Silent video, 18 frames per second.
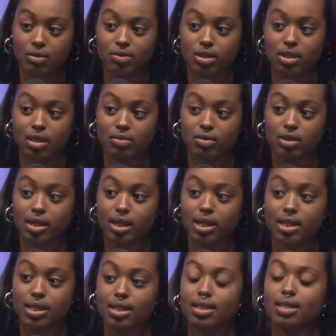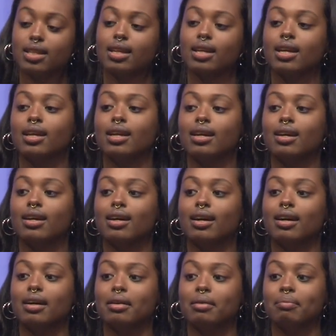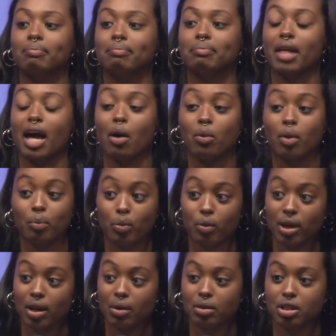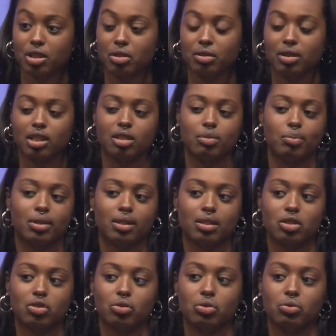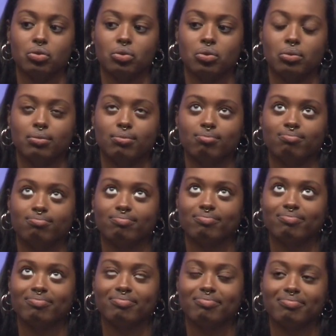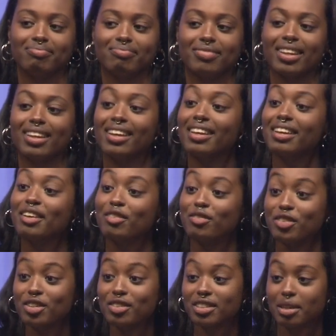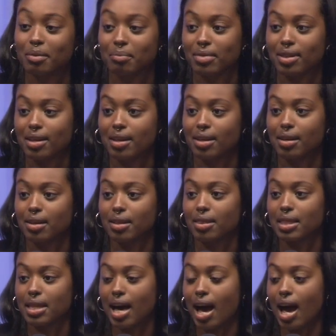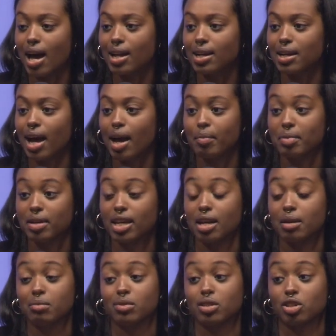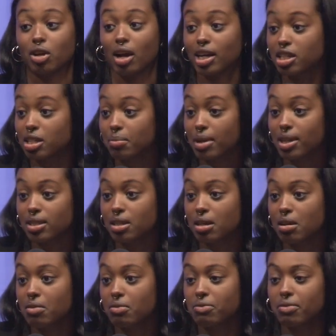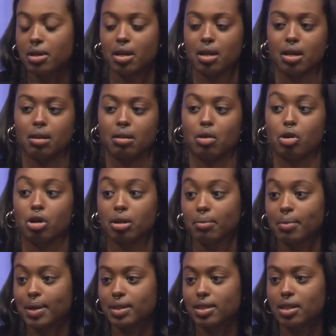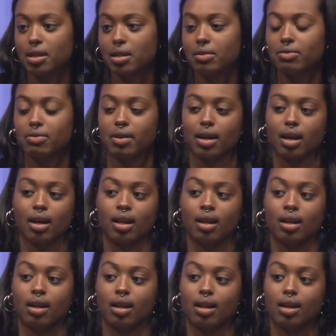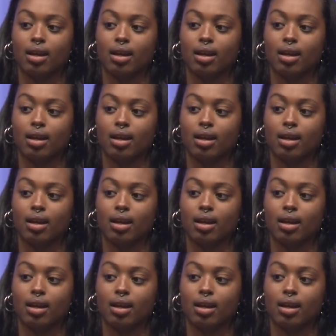for several days. At one point, I was so desperate to feel something that I began scratching myself and hurting myself, and